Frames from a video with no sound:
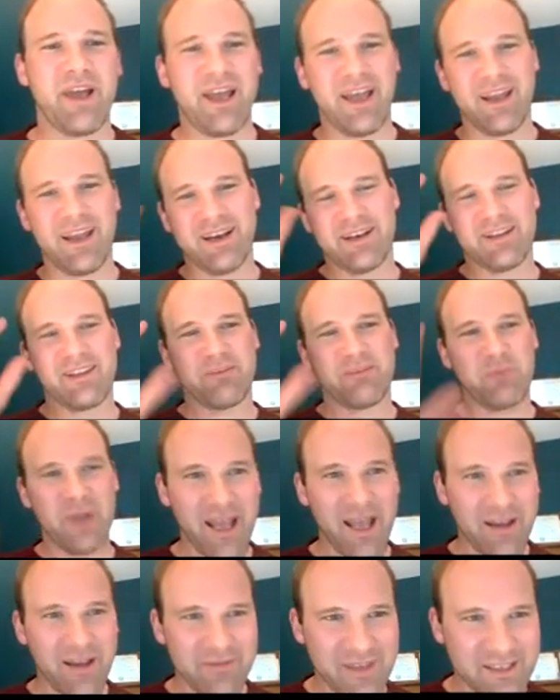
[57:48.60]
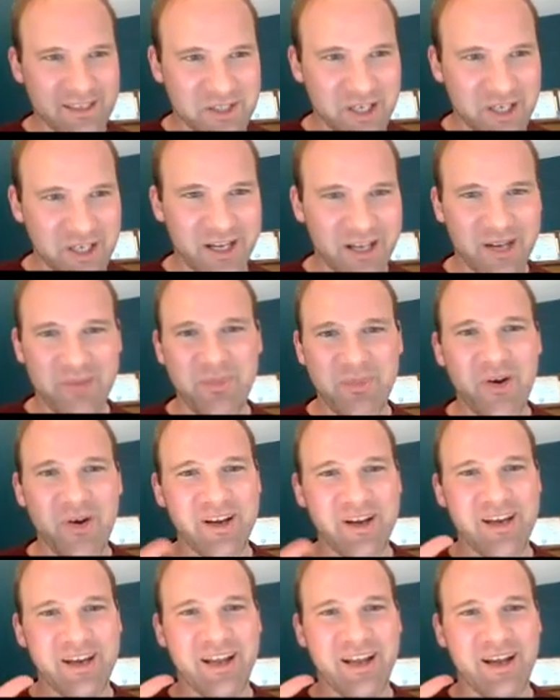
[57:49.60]
And we have this giant
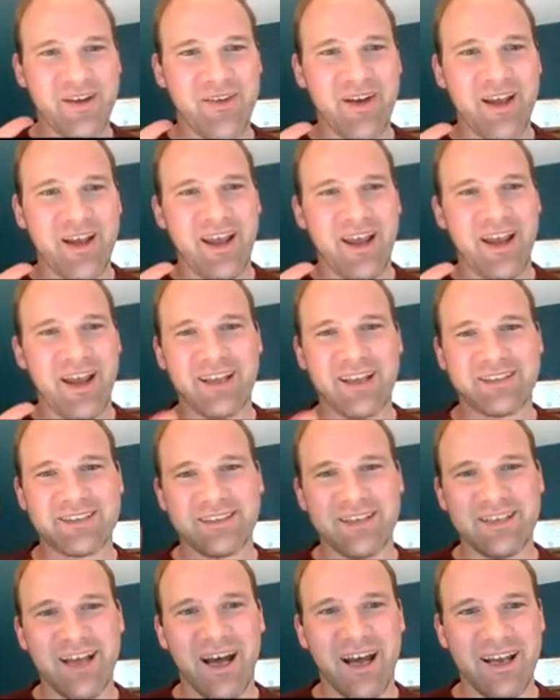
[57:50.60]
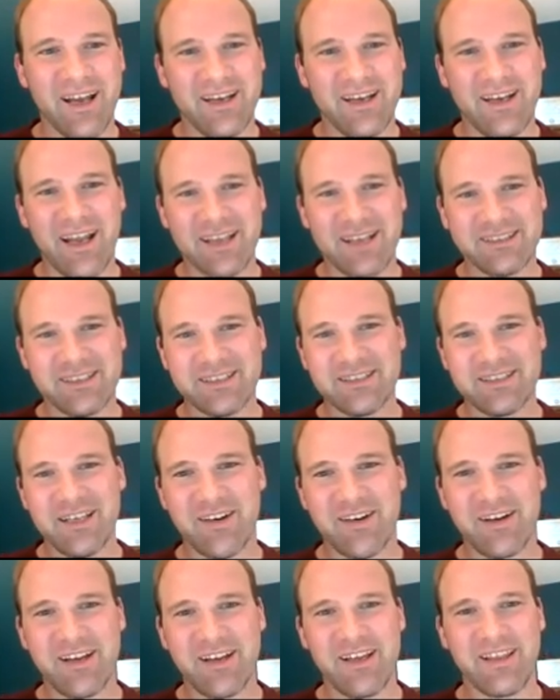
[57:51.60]
component now. It's not
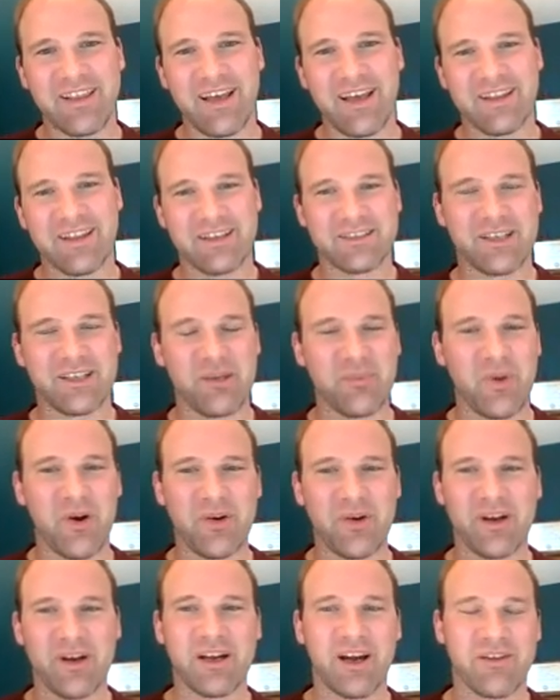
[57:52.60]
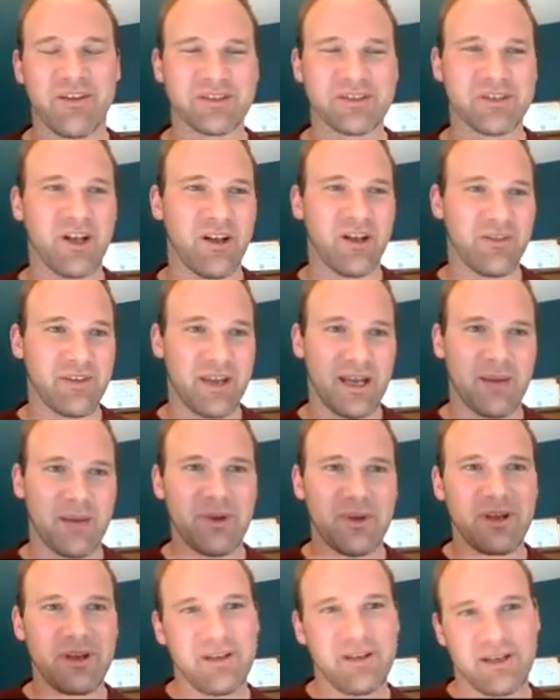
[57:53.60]
necessary that this component covers all of
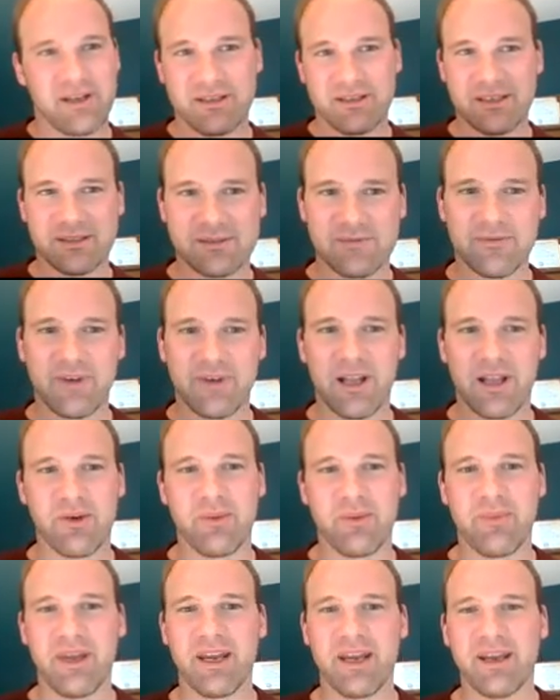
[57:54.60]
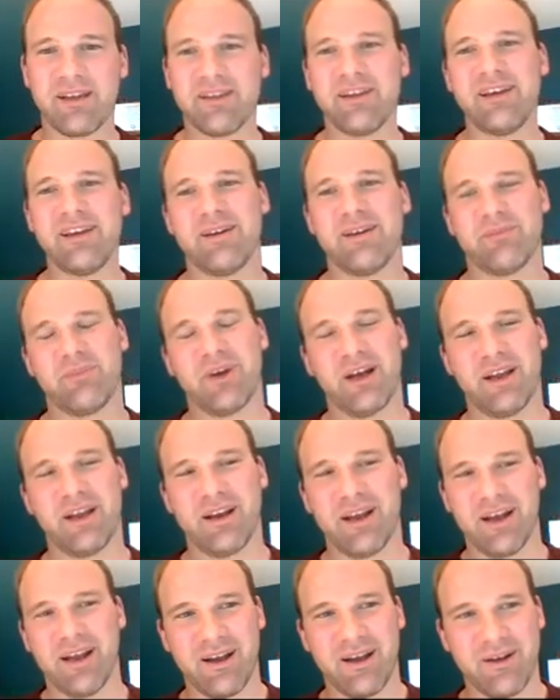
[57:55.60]
gamma. It doesn't follow immediately, but
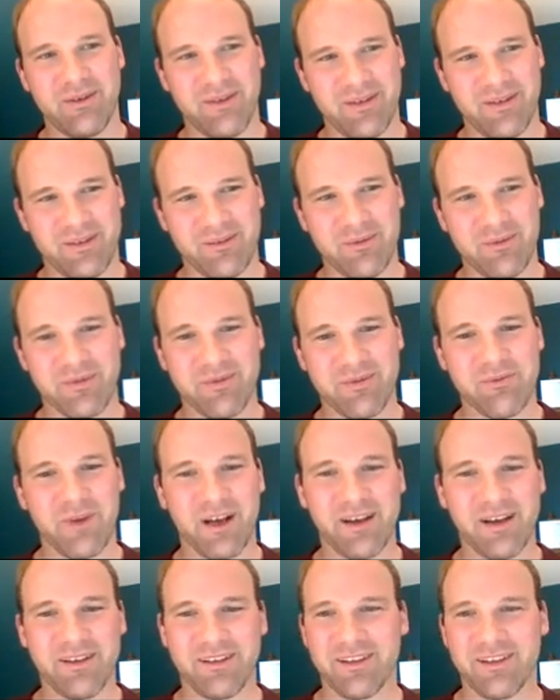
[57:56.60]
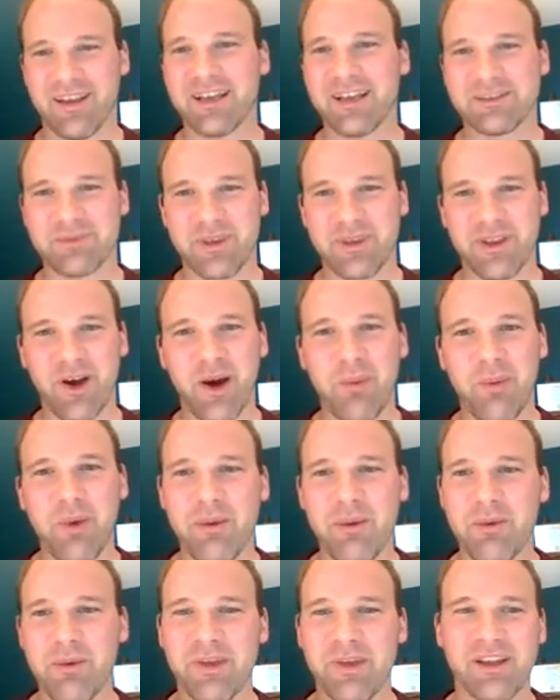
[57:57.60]
well, as with all
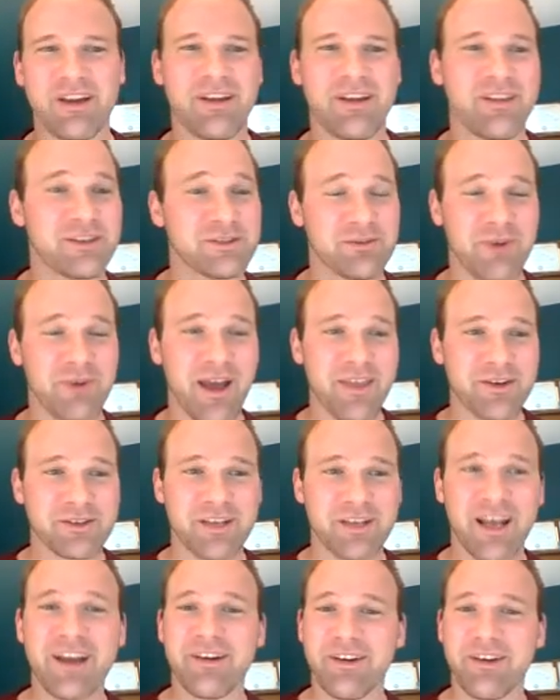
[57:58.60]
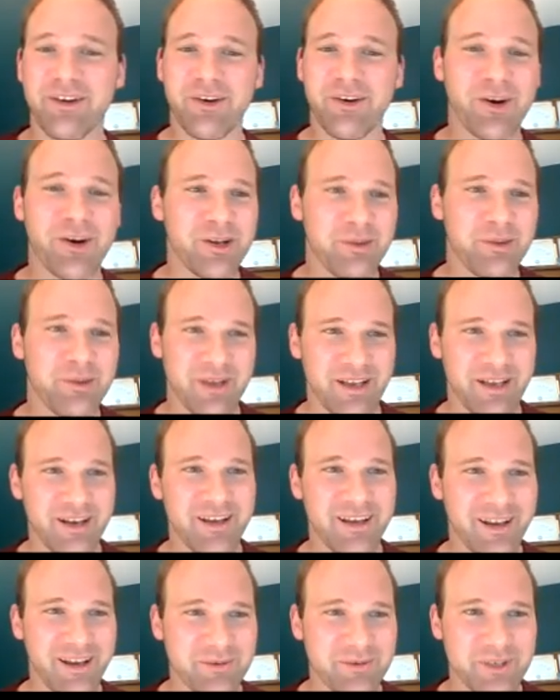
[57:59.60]
probability, there's a rather technical argument,
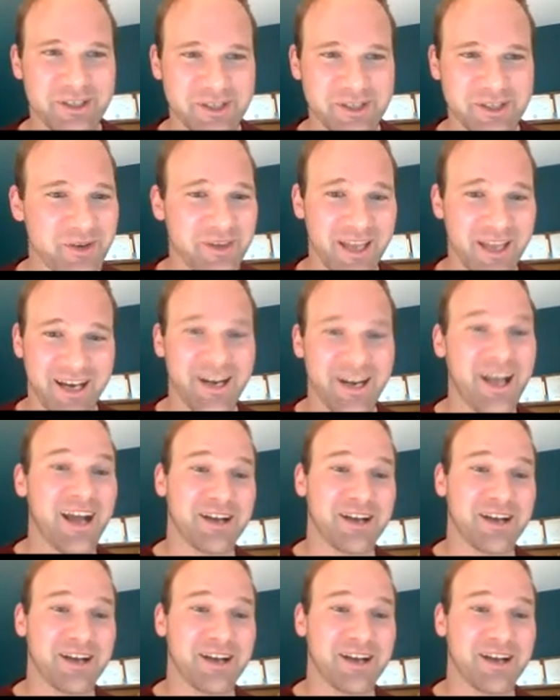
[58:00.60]
and we show that it